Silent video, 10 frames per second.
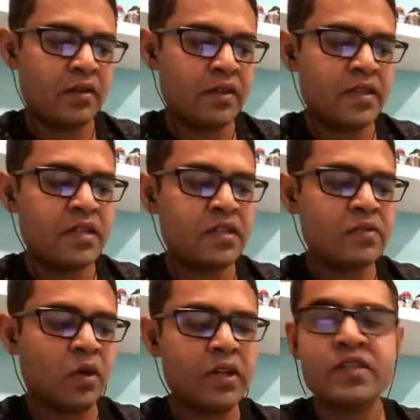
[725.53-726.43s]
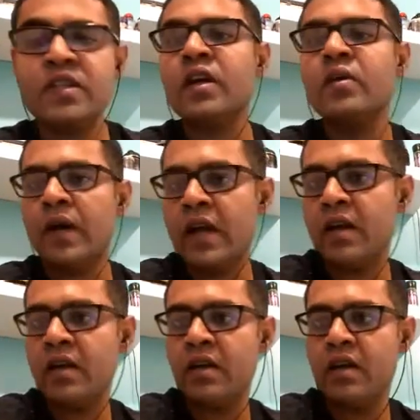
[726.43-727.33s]
This is what is
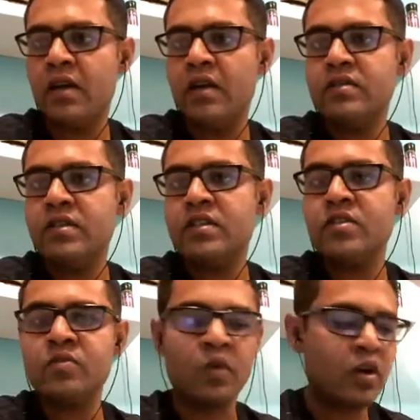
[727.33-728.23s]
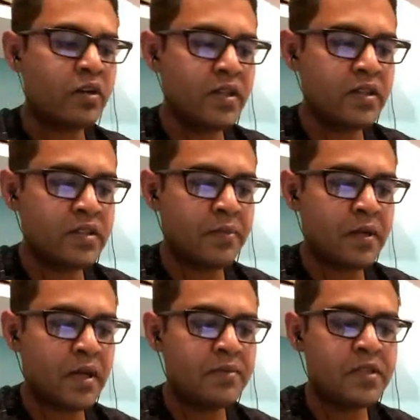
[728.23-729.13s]
required. This is what this
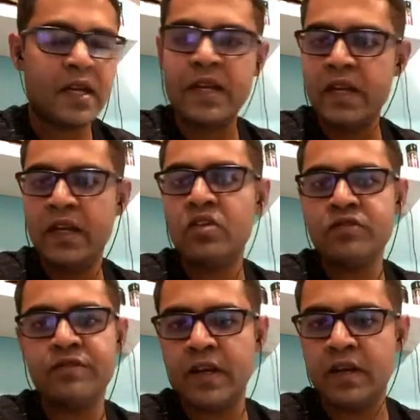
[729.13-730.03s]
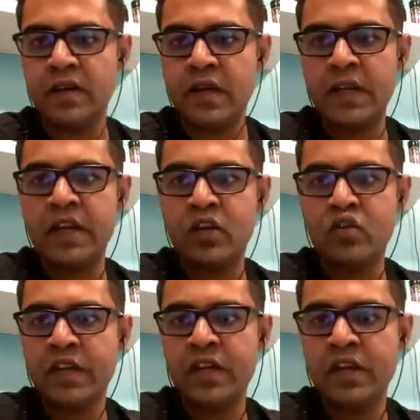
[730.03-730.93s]
sometimes I need to find. I need to
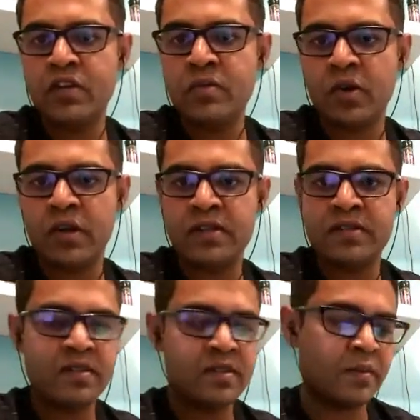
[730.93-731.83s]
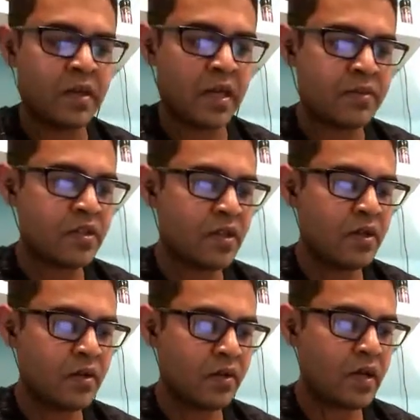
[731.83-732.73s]
figure out what is this sometimes.
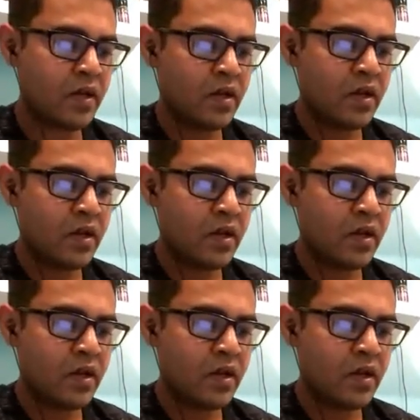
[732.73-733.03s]
Okay.